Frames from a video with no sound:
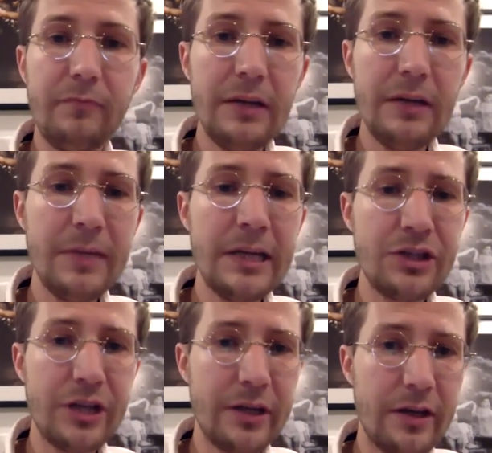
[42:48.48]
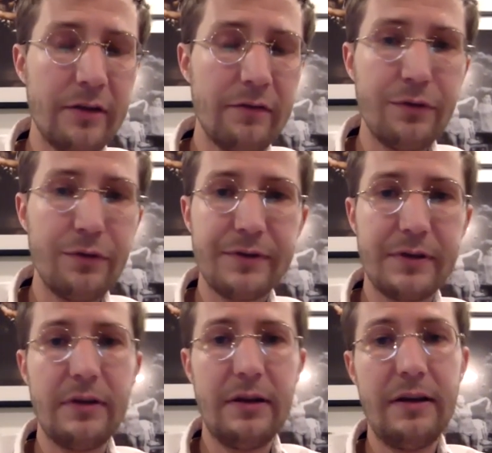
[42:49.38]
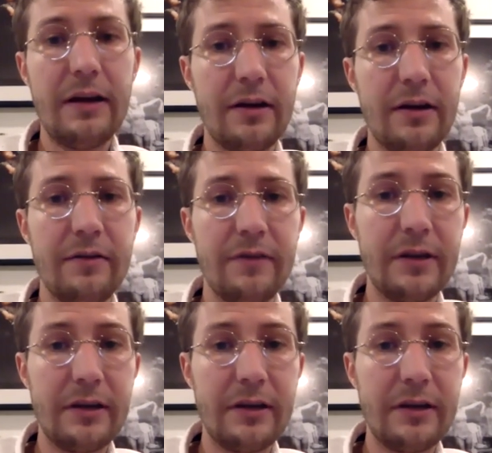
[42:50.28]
and begin checking on folks and that kind of thing.